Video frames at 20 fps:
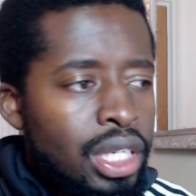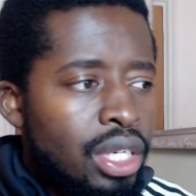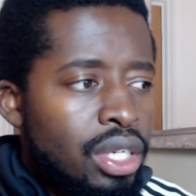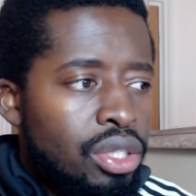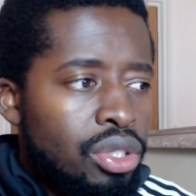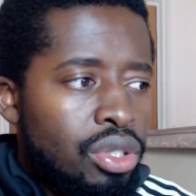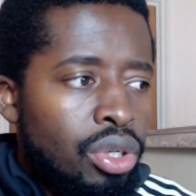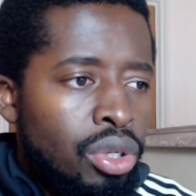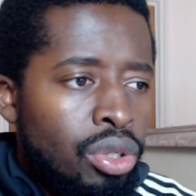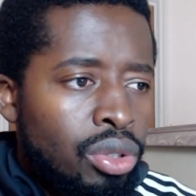
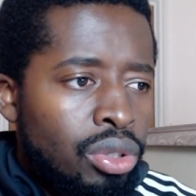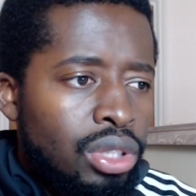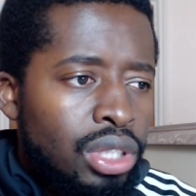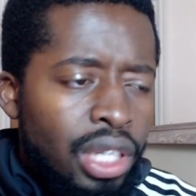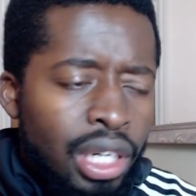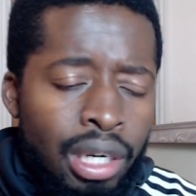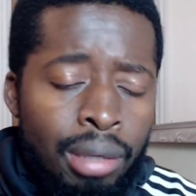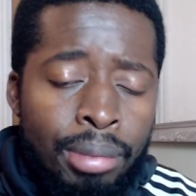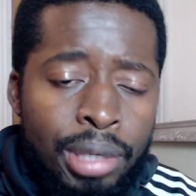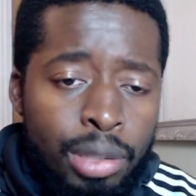So
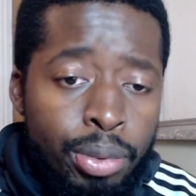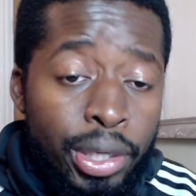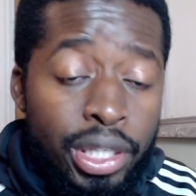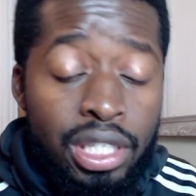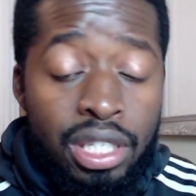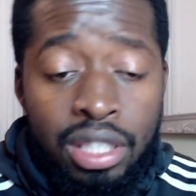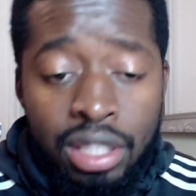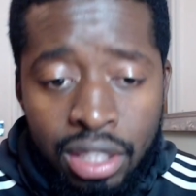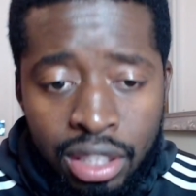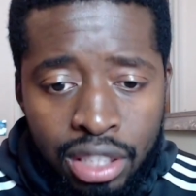yeah, I'm
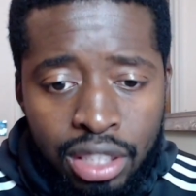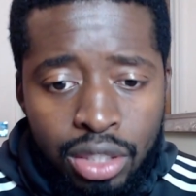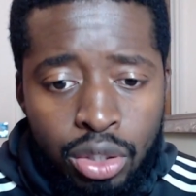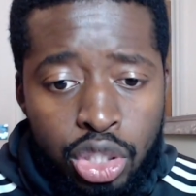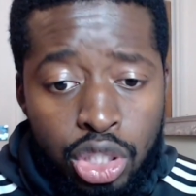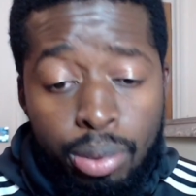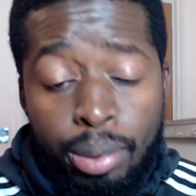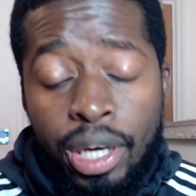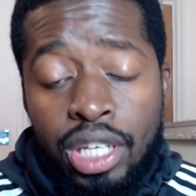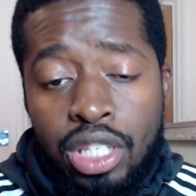expecting
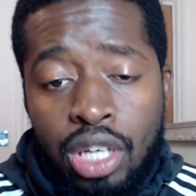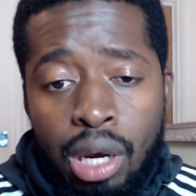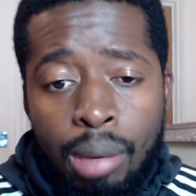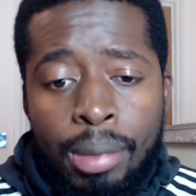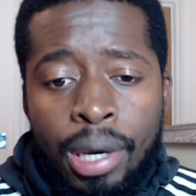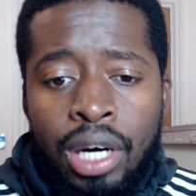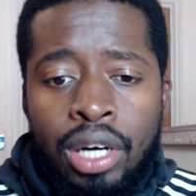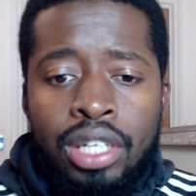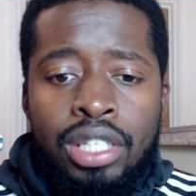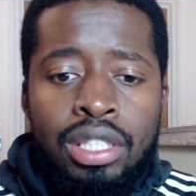Crystal Palace to come
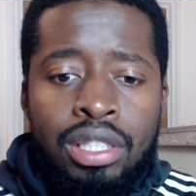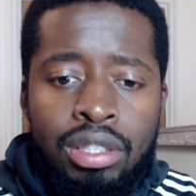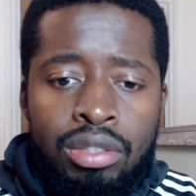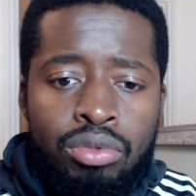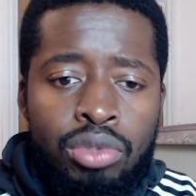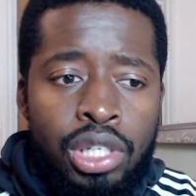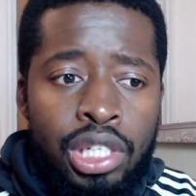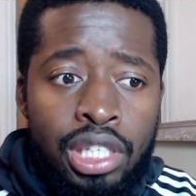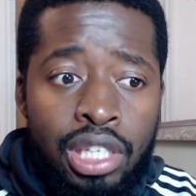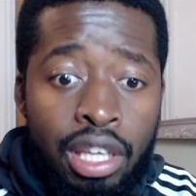out and
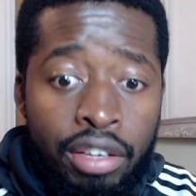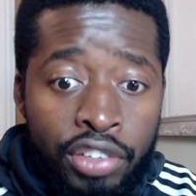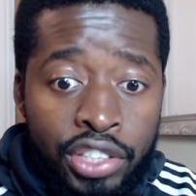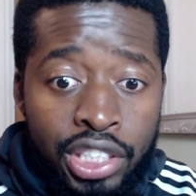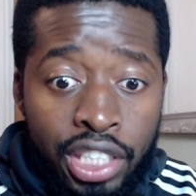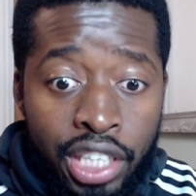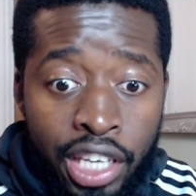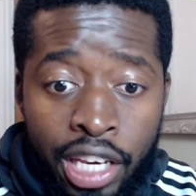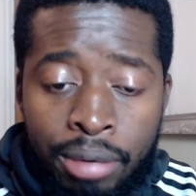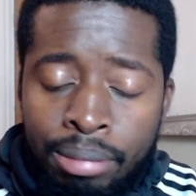really give us a
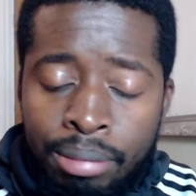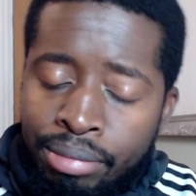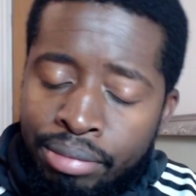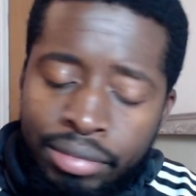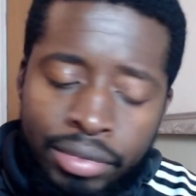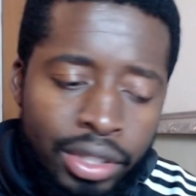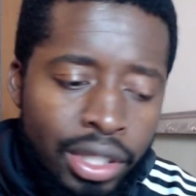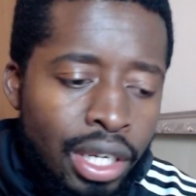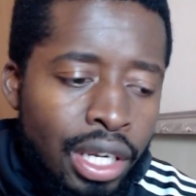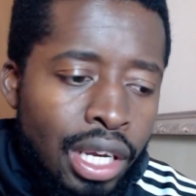game,
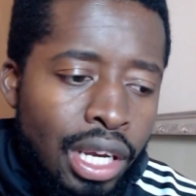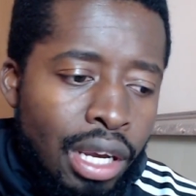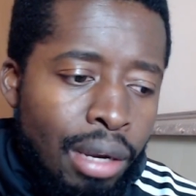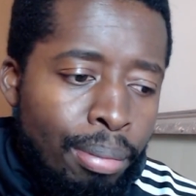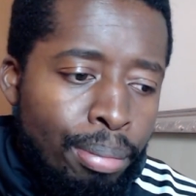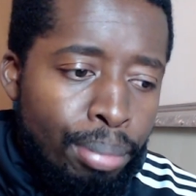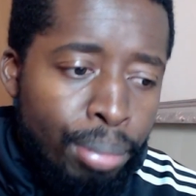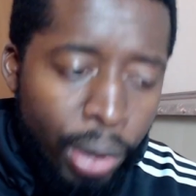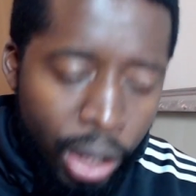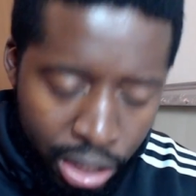
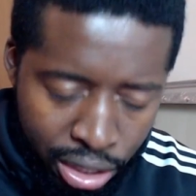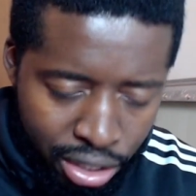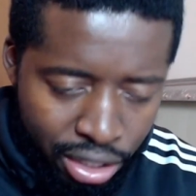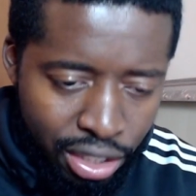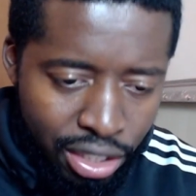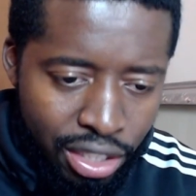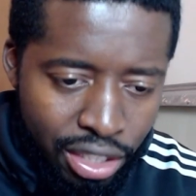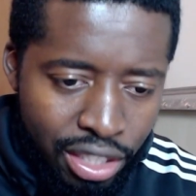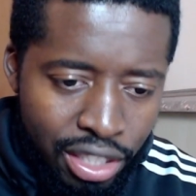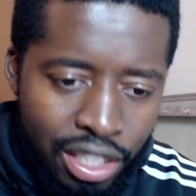but
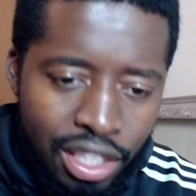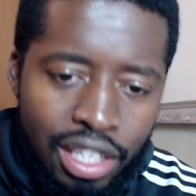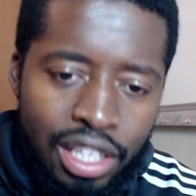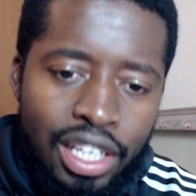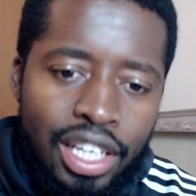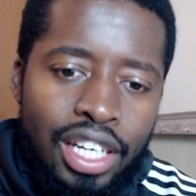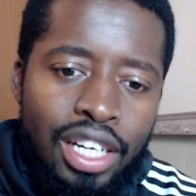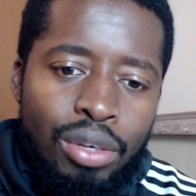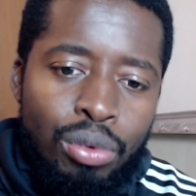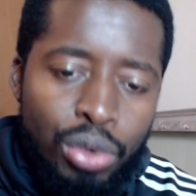
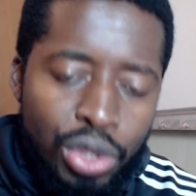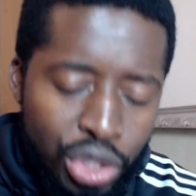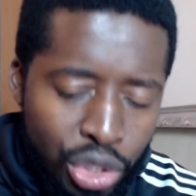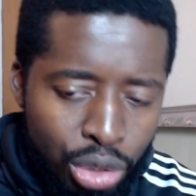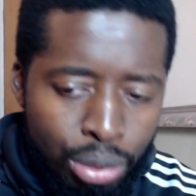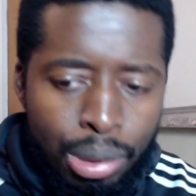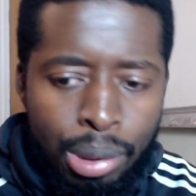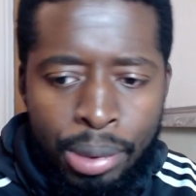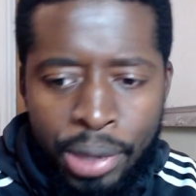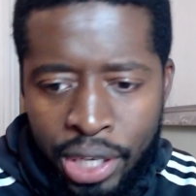we should
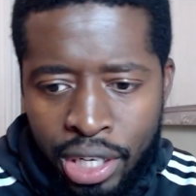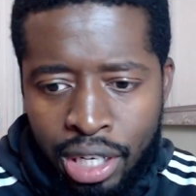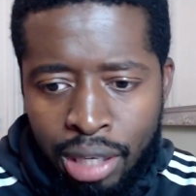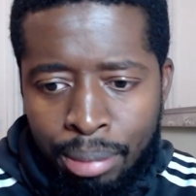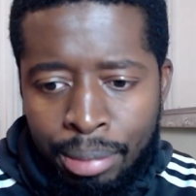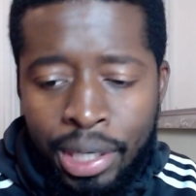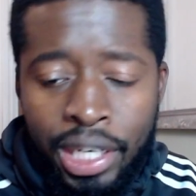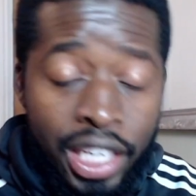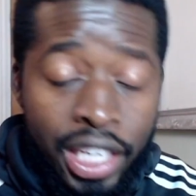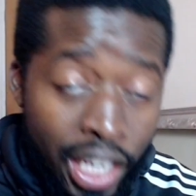be beating them
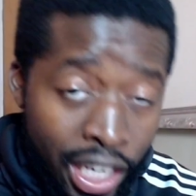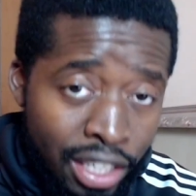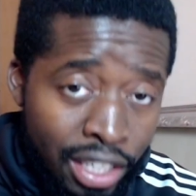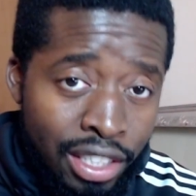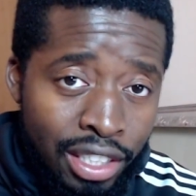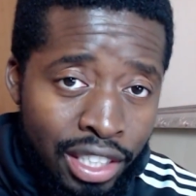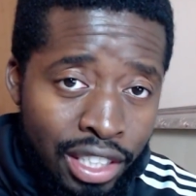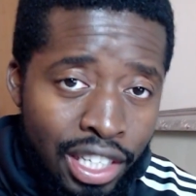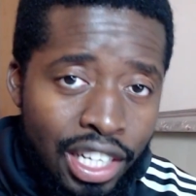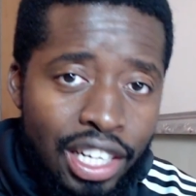again.
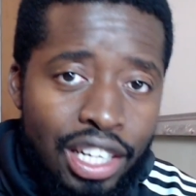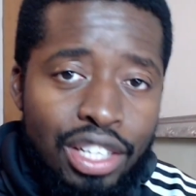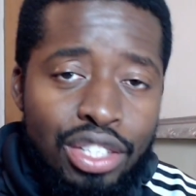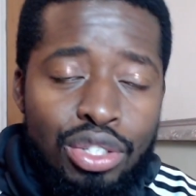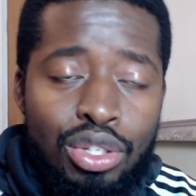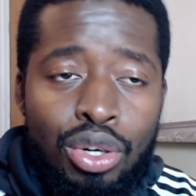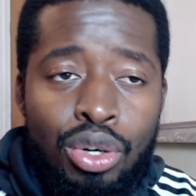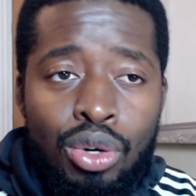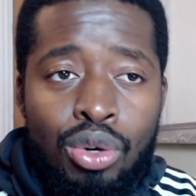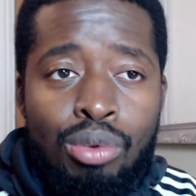
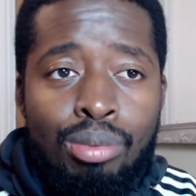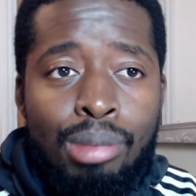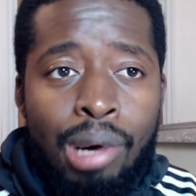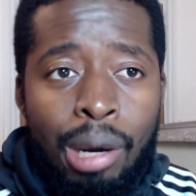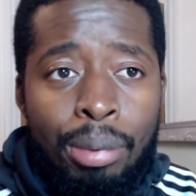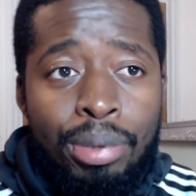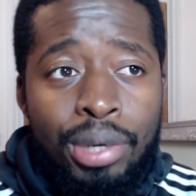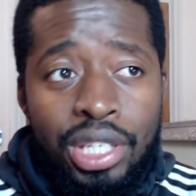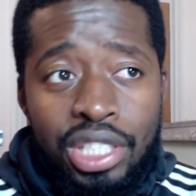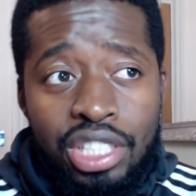So my
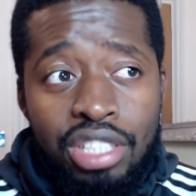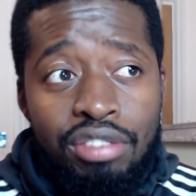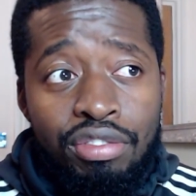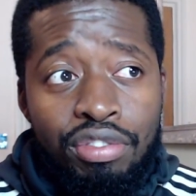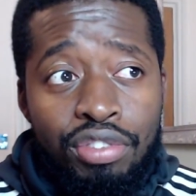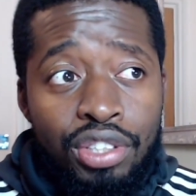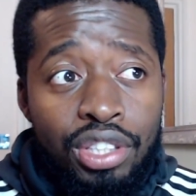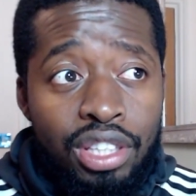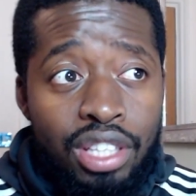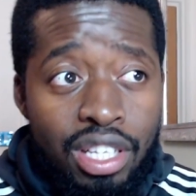prediction for
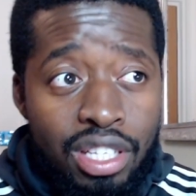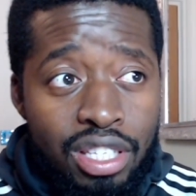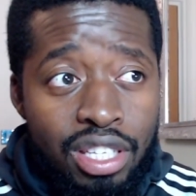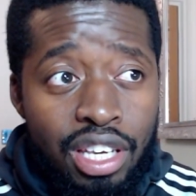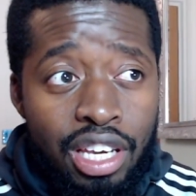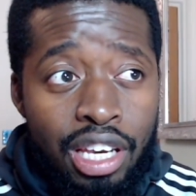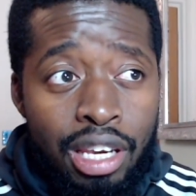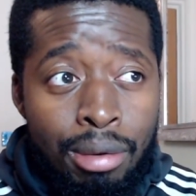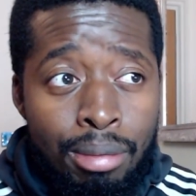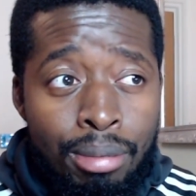this
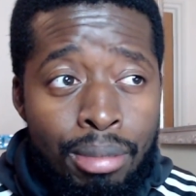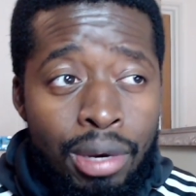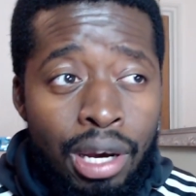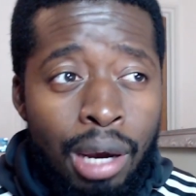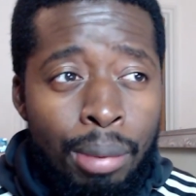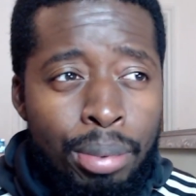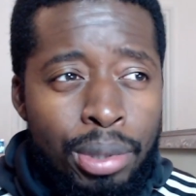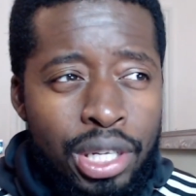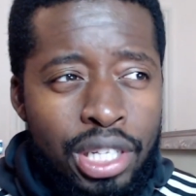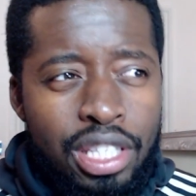game, I
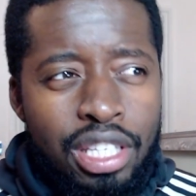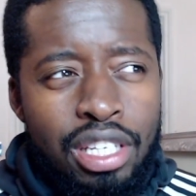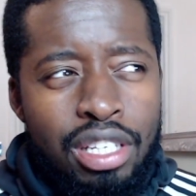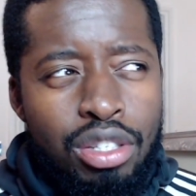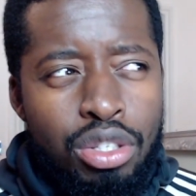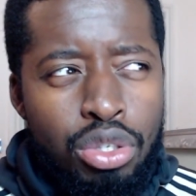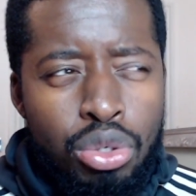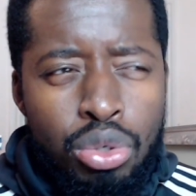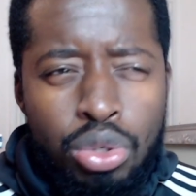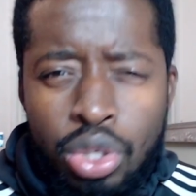predicted
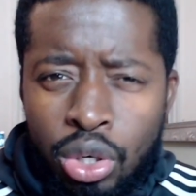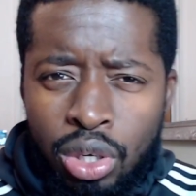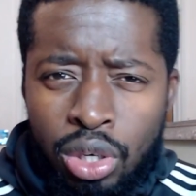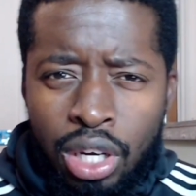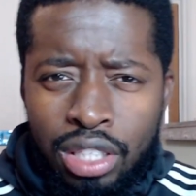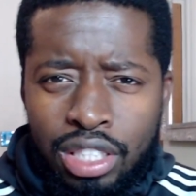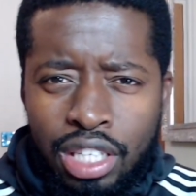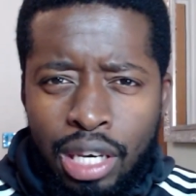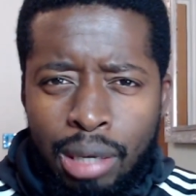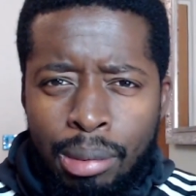2-0
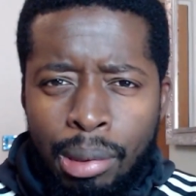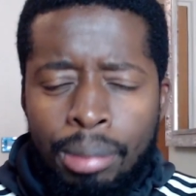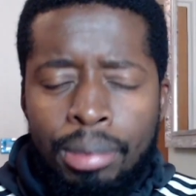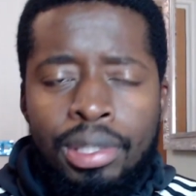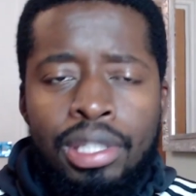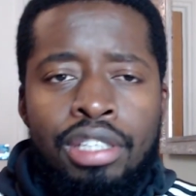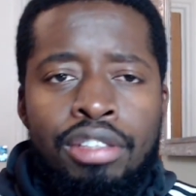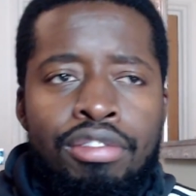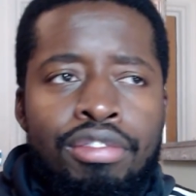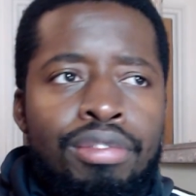last game, I
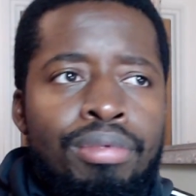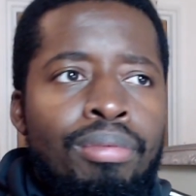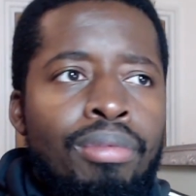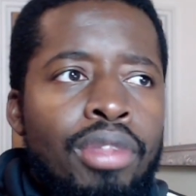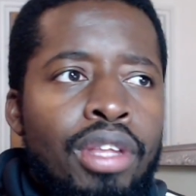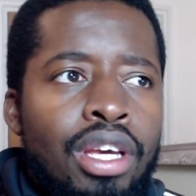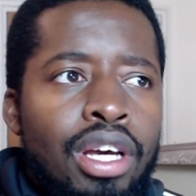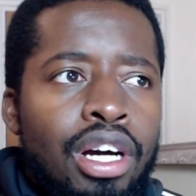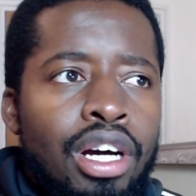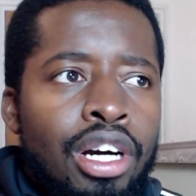believe,
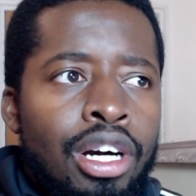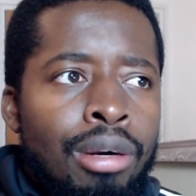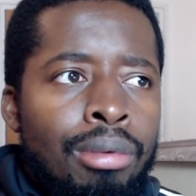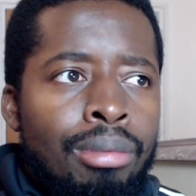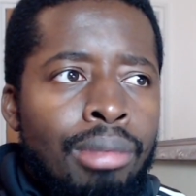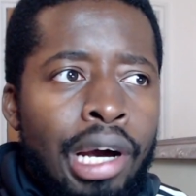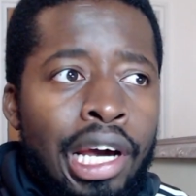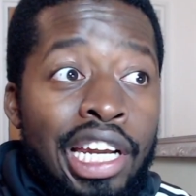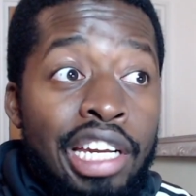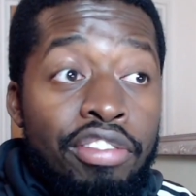
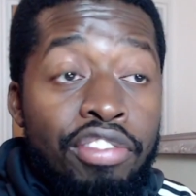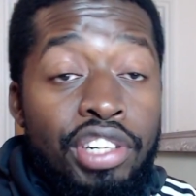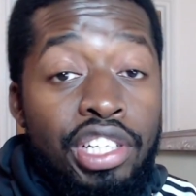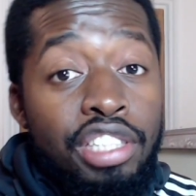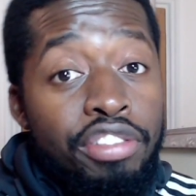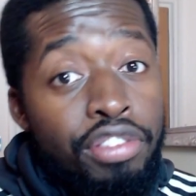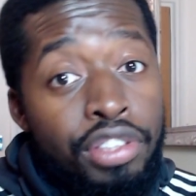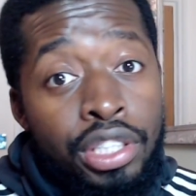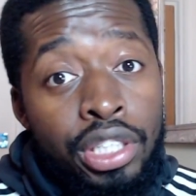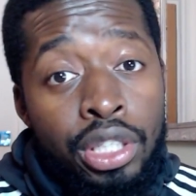and they finished
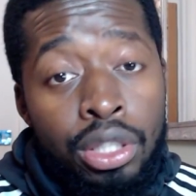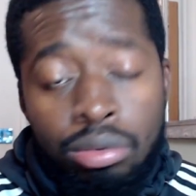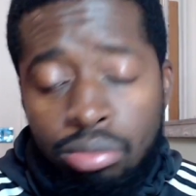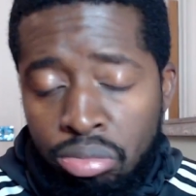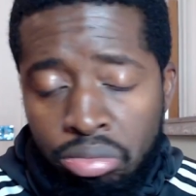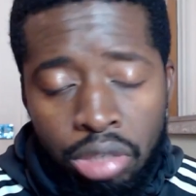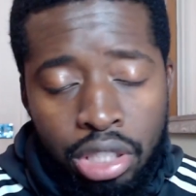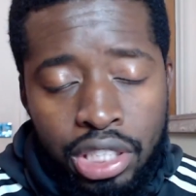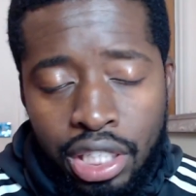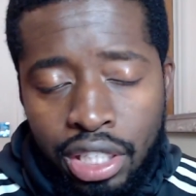3-0.
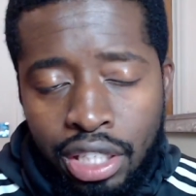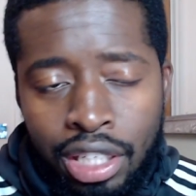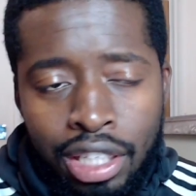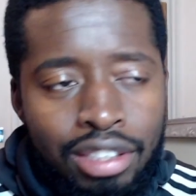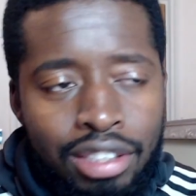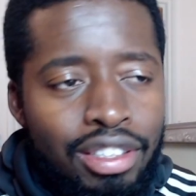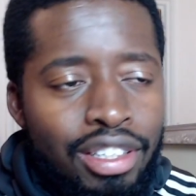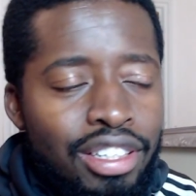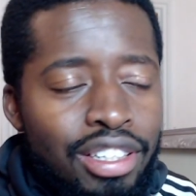I'll take that.